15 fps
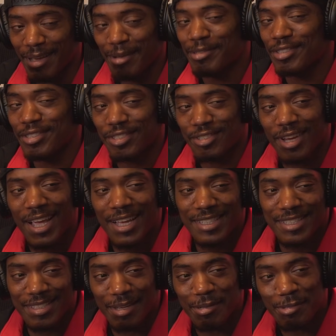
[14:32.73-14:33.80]
I was just trying,
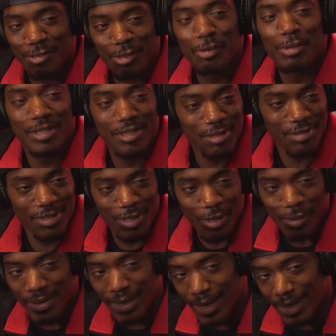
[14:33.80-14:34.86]
I was doing, you
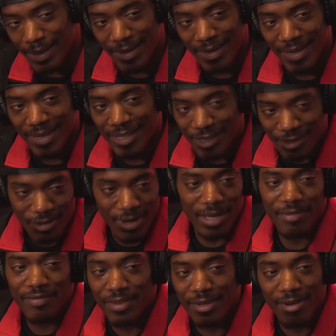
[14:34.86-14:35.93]
know, like trying
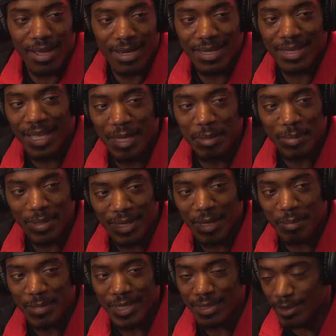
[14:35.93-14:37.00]
to figure out the game, you
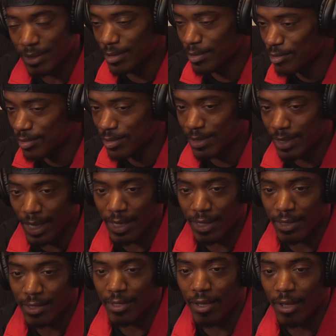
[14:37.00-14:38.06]
get me? So he was just
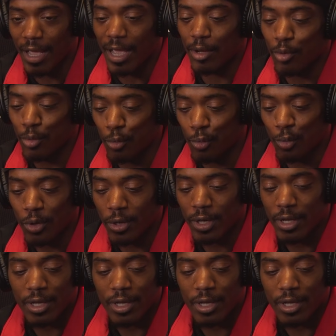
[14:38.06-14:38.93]
like, all right, cool.